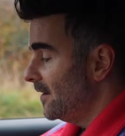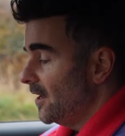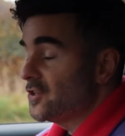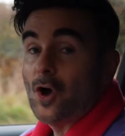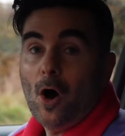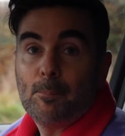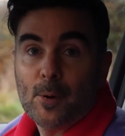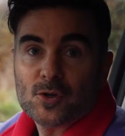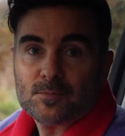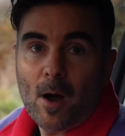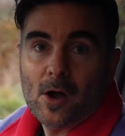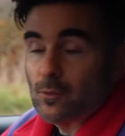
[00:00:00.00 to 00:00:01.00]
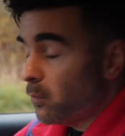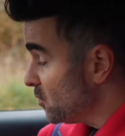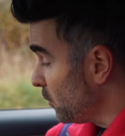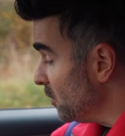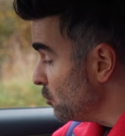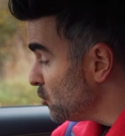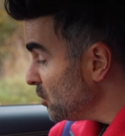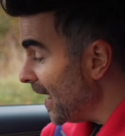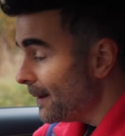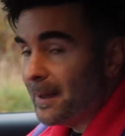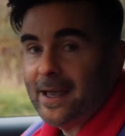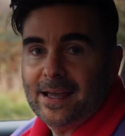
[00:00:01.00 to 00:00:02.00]
It's got a boost mode, which when you
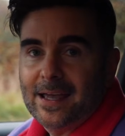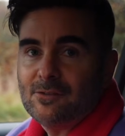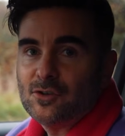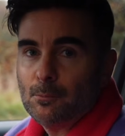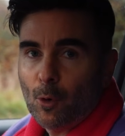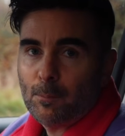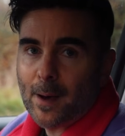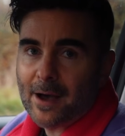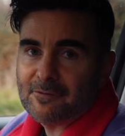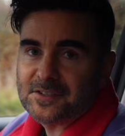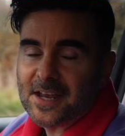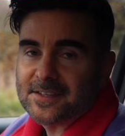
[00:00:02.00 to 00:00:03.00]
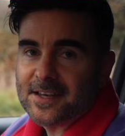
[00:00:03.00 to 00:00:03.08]
jab it, gives you more power for 10